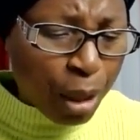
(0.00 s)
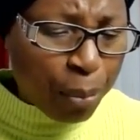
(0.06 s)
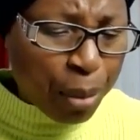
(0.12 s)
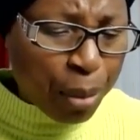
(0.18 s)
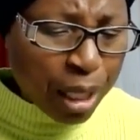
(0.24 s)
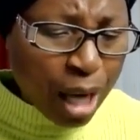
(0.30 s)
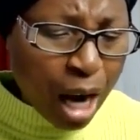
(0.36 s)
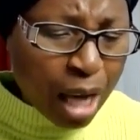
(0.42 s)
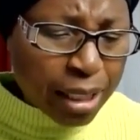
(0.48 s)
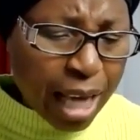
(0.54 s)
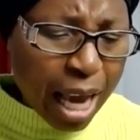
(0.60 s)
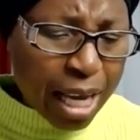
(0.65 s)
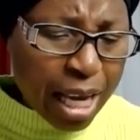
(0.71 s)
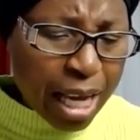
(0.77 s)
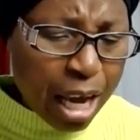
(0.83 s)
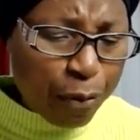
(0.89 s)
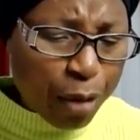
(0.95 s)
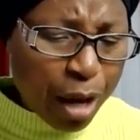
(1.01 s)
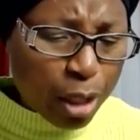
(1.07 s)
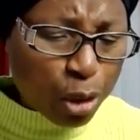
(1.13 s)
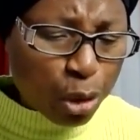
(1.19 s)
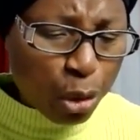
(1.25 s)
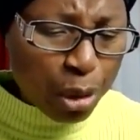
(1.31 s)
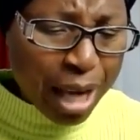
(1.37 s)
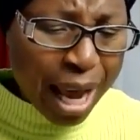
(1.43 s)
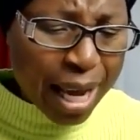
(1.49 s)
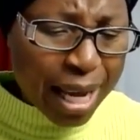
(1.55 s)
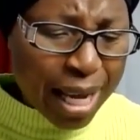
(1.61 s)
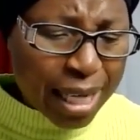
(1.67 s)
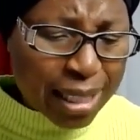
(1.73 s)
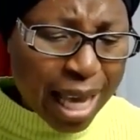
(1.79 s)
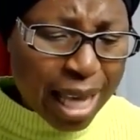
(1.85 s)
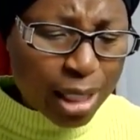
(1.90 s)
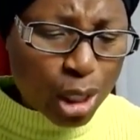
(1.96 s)
begot Eve, through
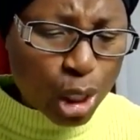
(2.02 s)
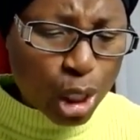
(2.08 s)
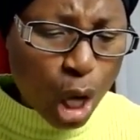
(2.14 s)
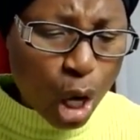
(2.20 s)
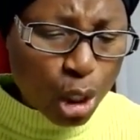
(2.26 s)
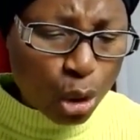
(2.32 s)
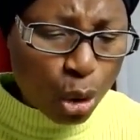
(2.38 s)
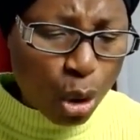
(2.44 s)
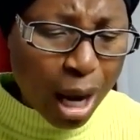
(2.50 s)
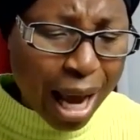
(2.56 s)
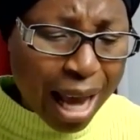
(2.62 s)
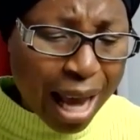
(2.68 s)
the subtle,